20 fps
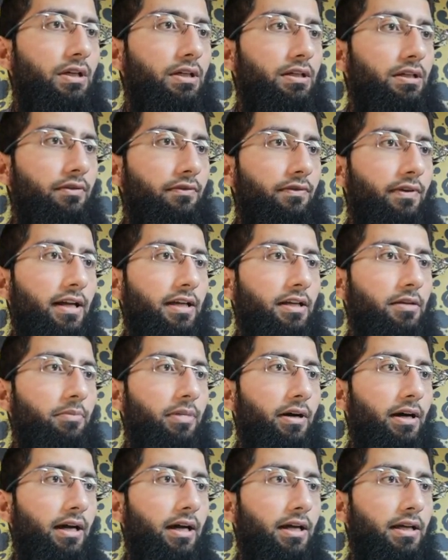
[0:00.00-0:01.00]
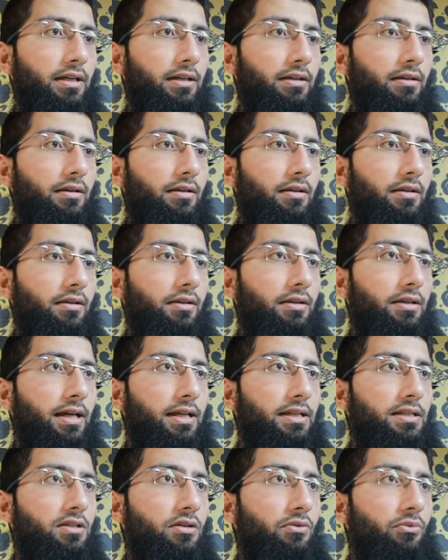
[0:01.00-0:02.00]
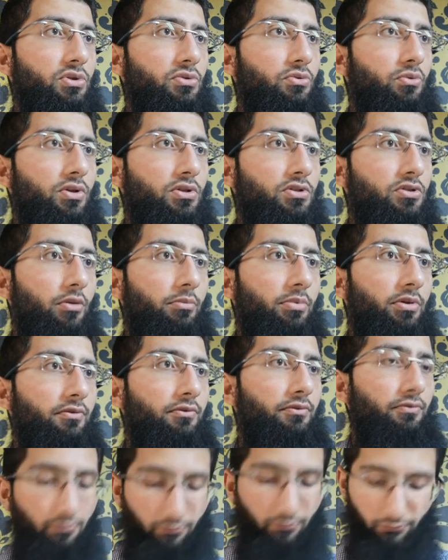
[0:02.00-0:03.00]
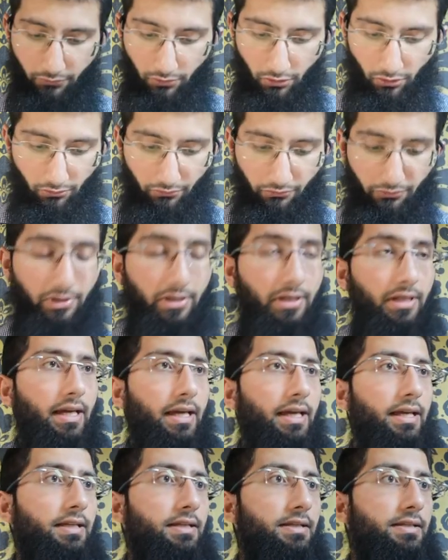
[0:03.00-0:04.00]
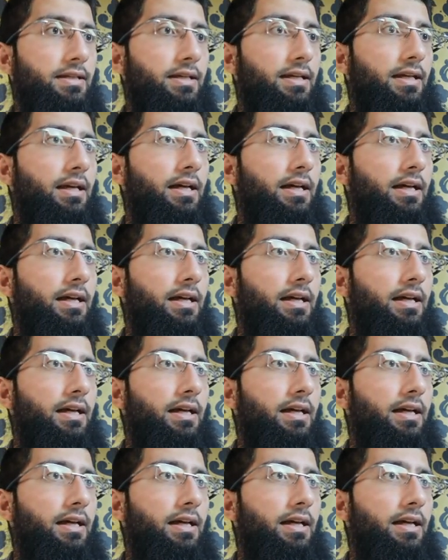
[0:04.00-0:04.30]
divided by the answer, which was 0.438.